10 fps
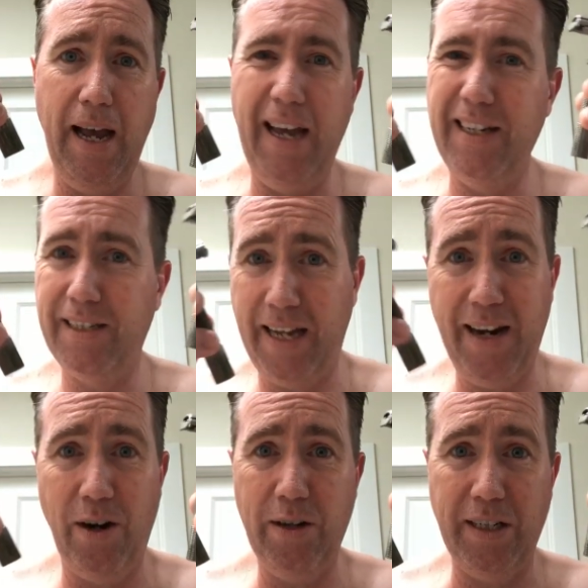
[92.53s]
and it's
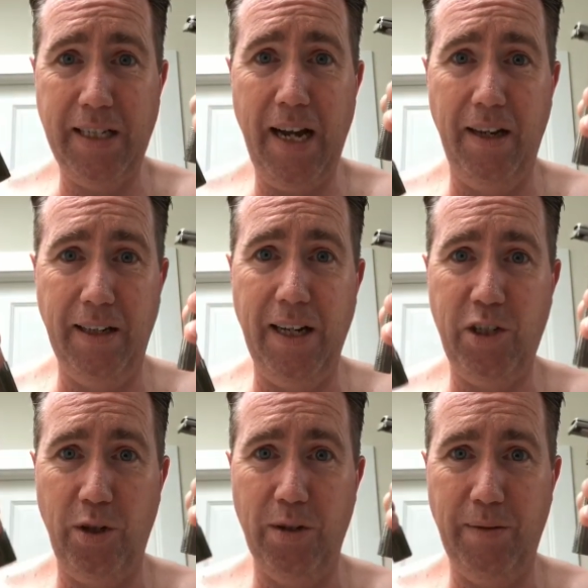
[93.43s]
kind of hard to tell
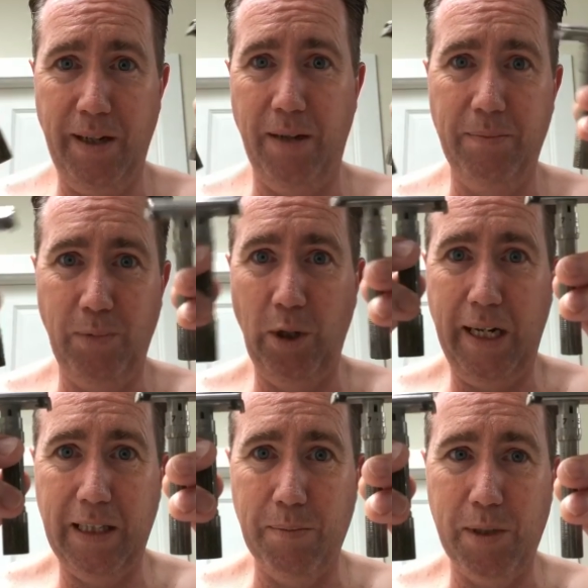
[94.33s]
unless you're, you know,
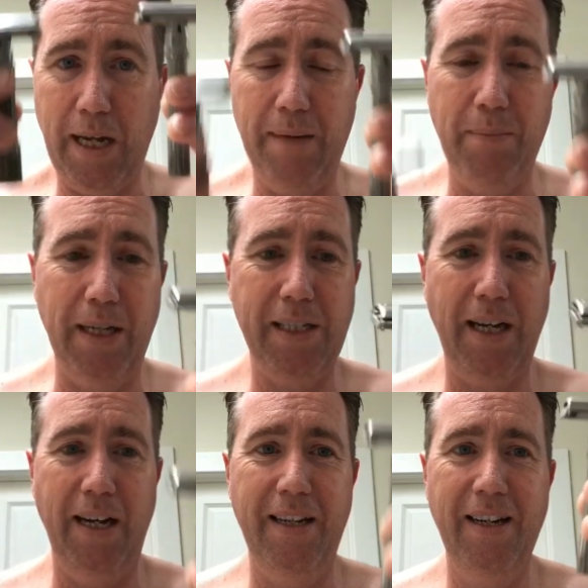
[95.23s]
looking at them side by
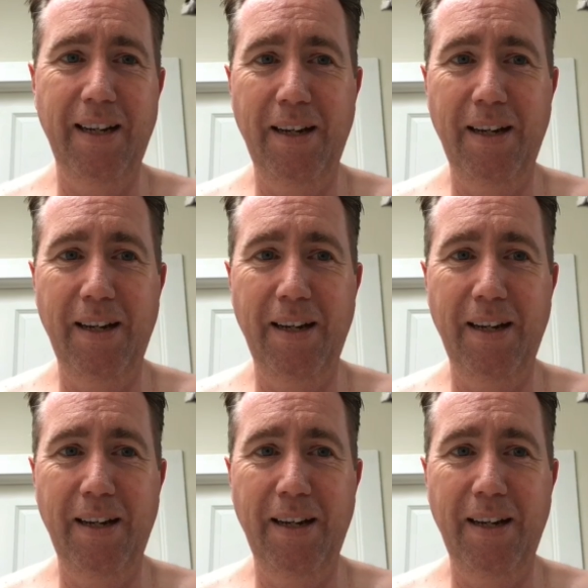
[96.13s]
side.